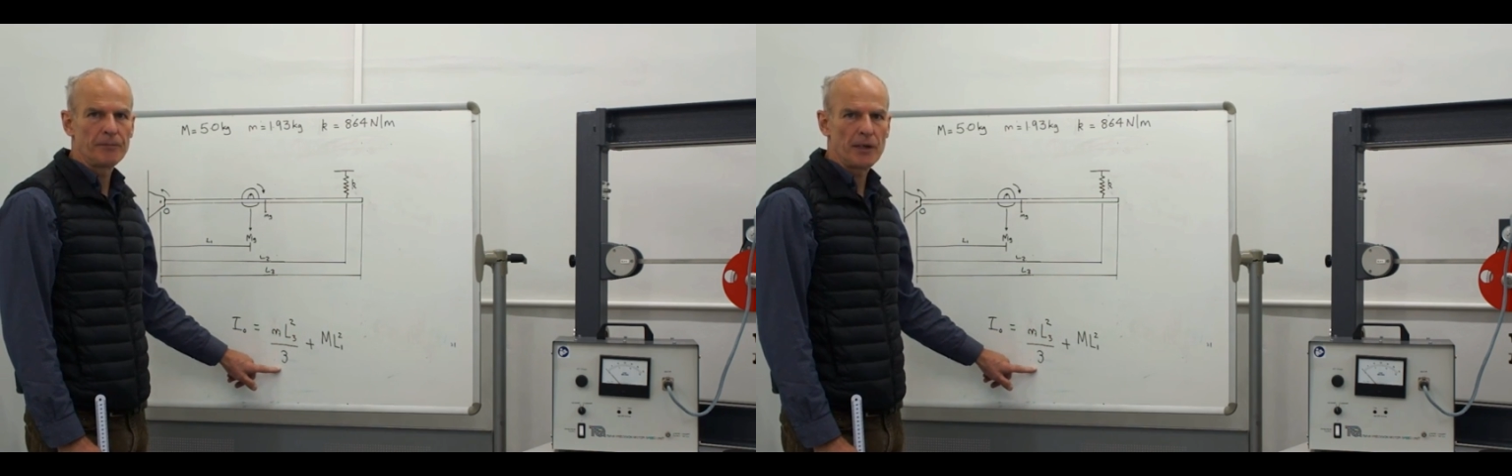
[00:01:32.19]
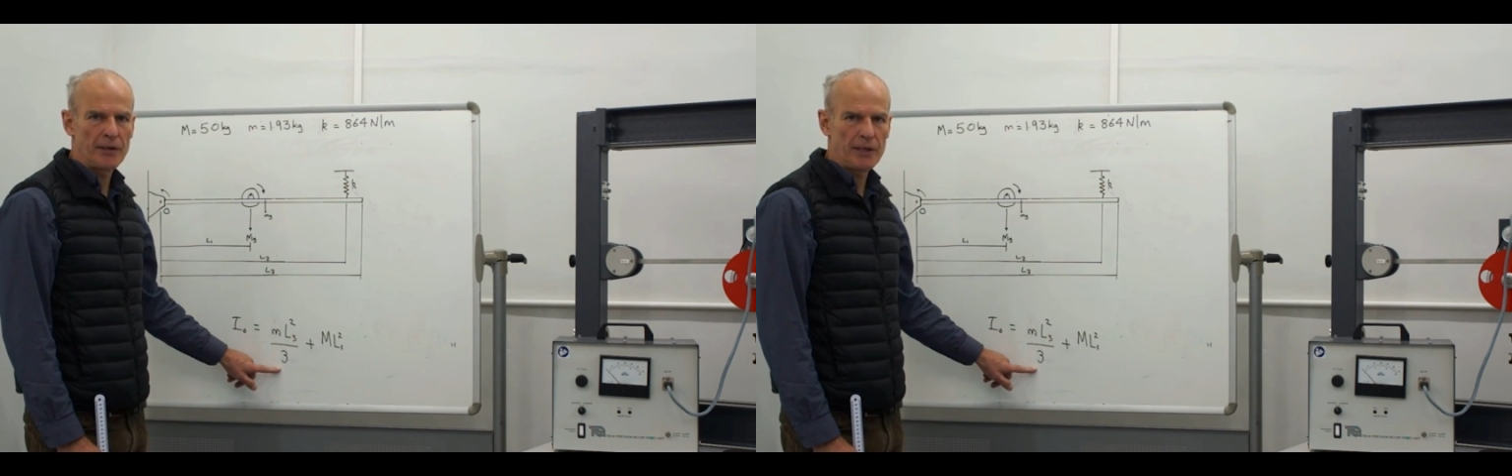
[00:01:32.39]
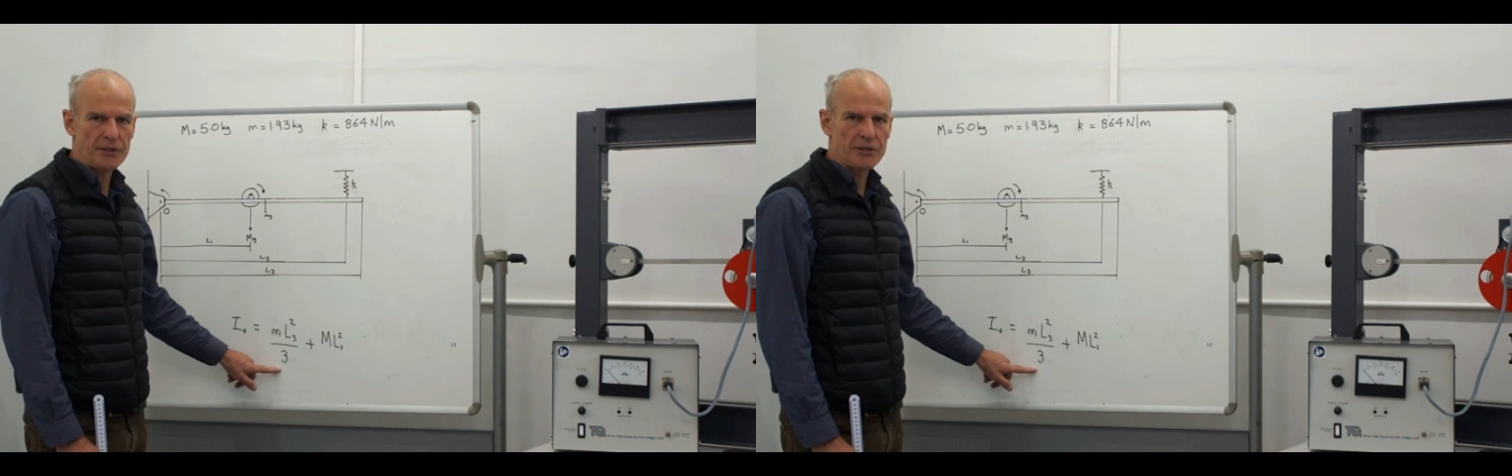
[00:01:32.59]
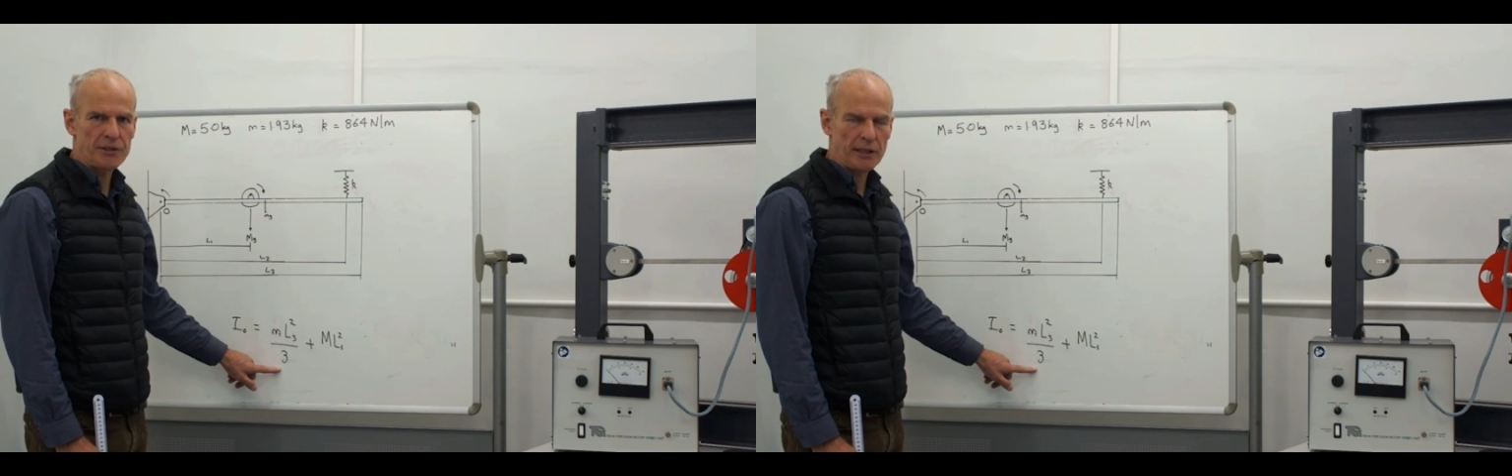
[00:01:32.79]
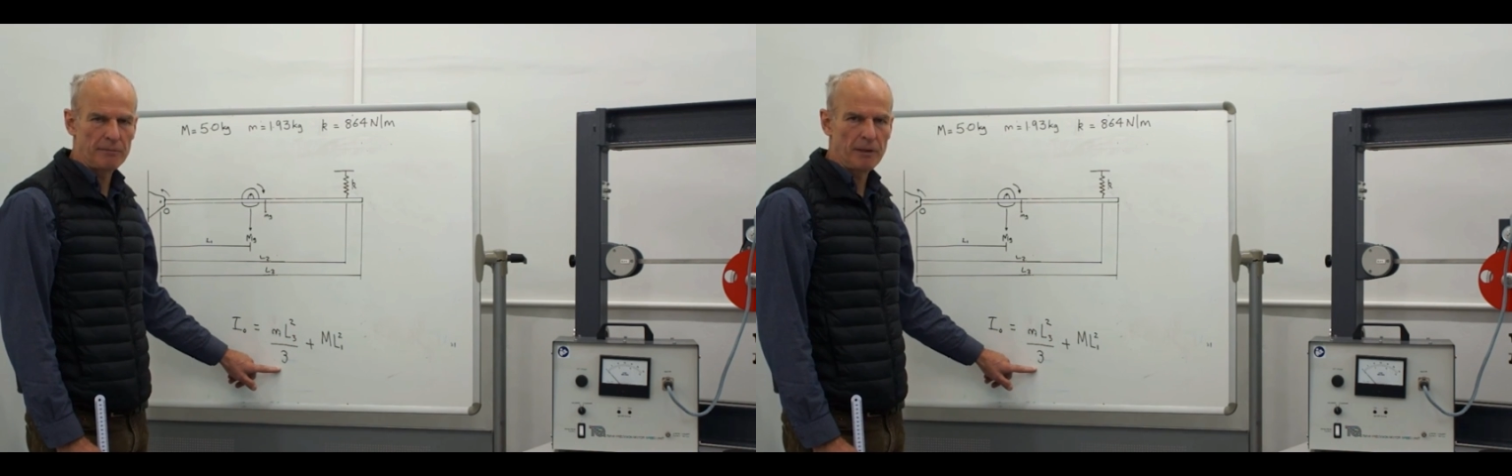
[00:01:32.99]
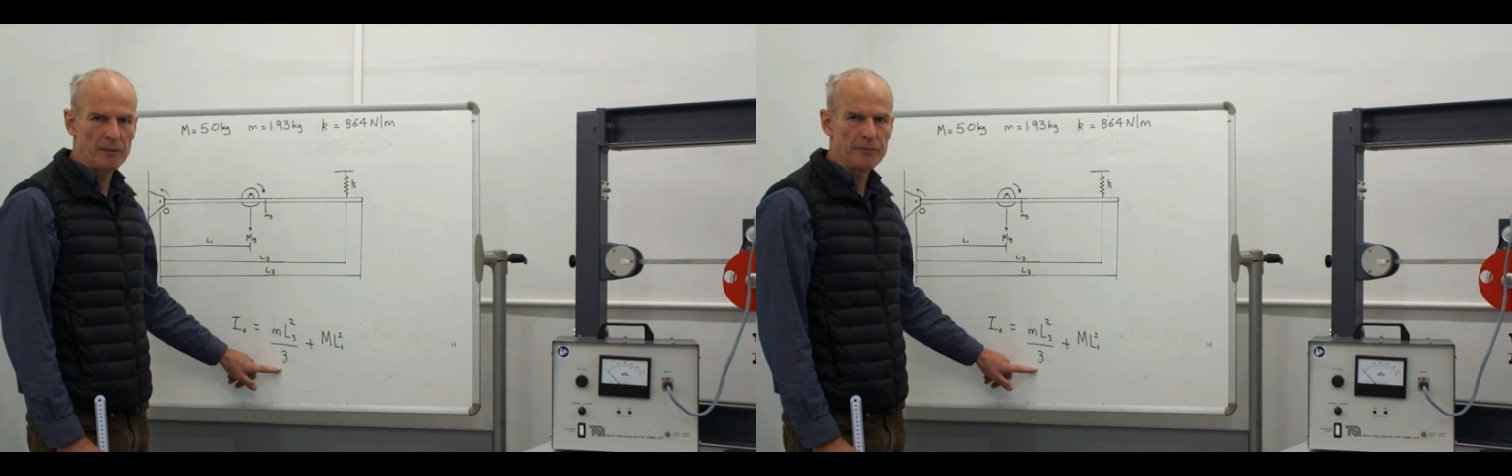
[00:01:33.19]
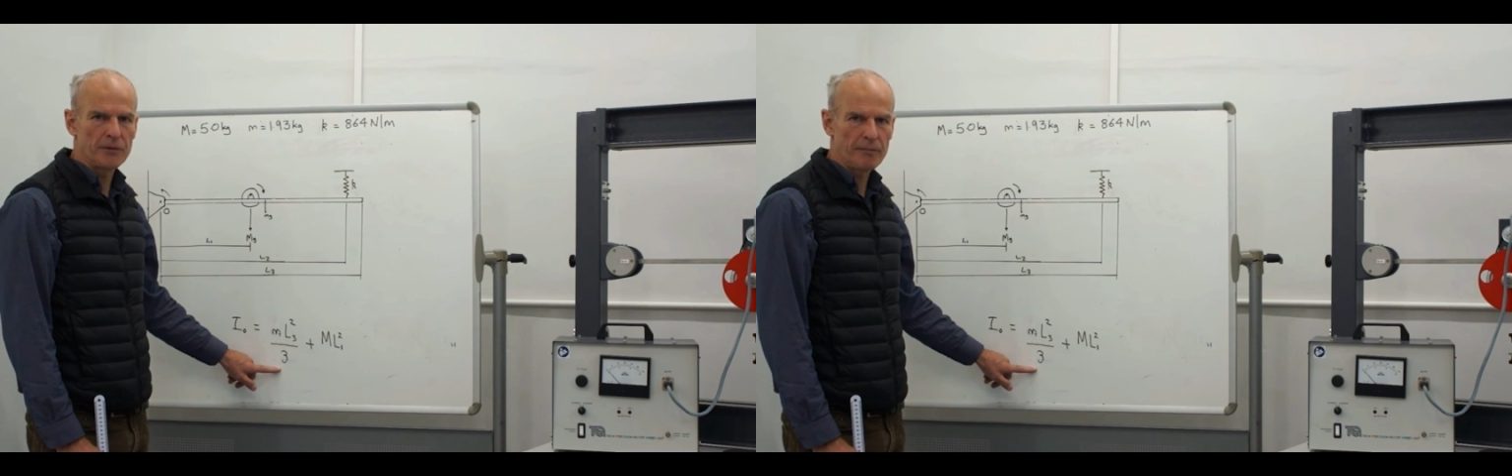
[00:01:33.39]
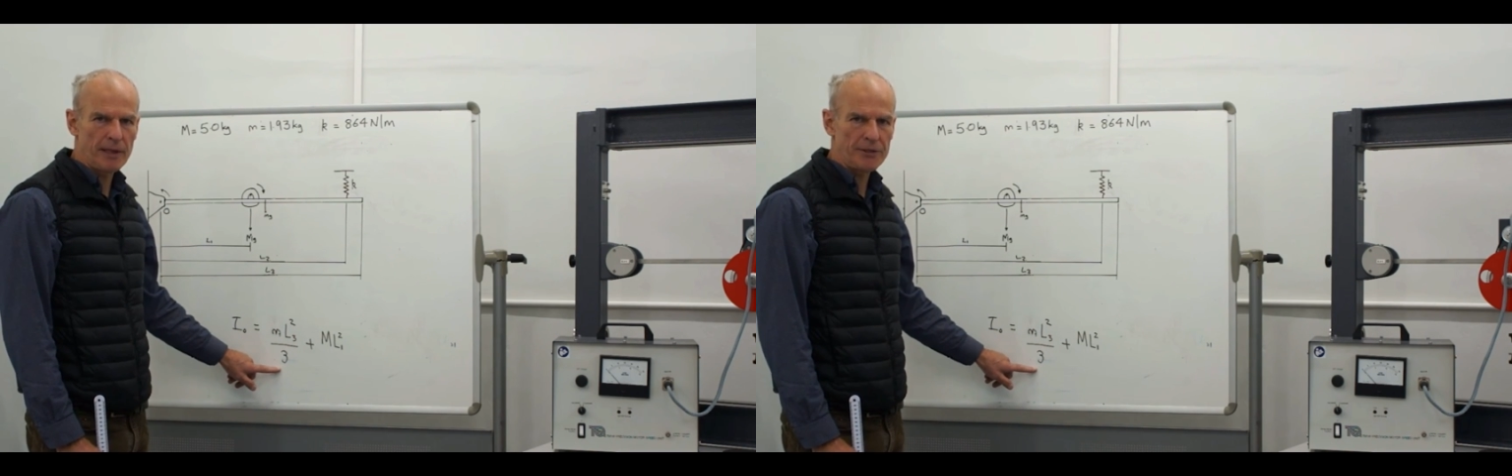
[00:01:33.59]
And that's the second moment
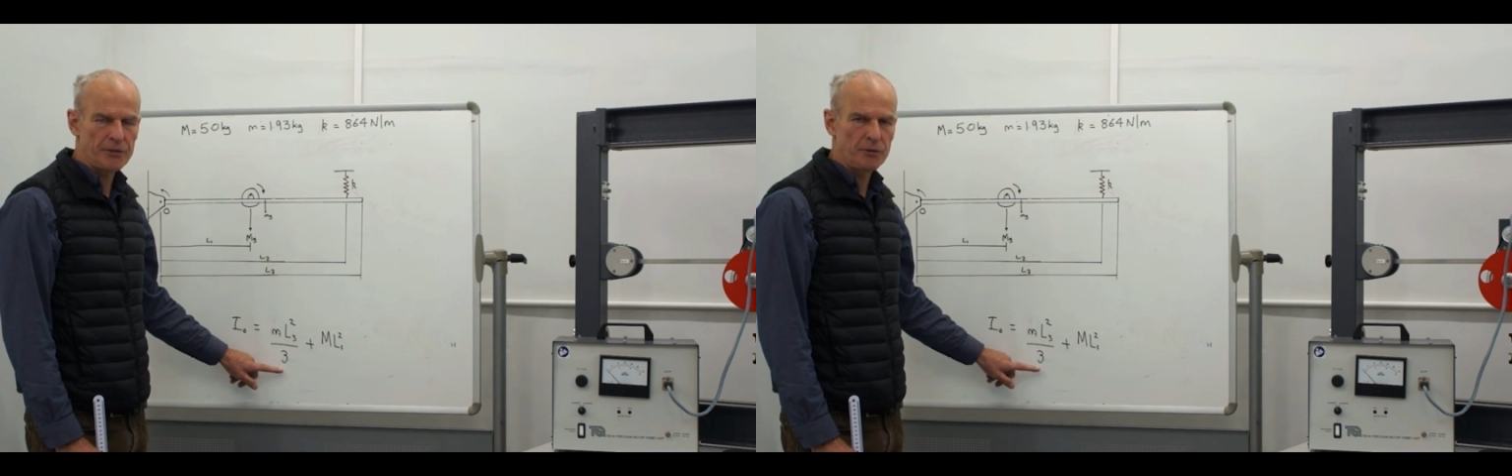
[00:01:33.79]
of mass,